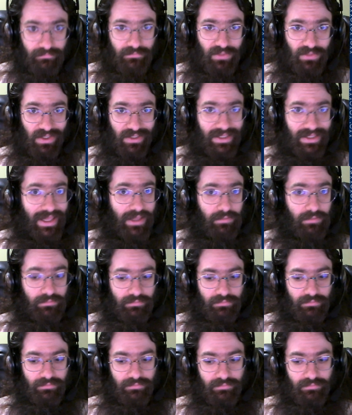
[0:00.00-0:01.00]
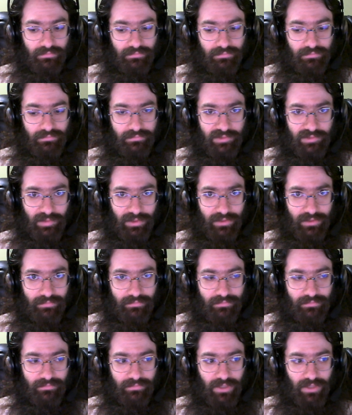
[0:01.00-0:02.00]
A game. Something.
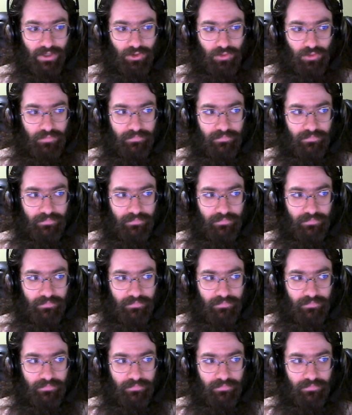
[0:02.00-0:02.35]
I don't know.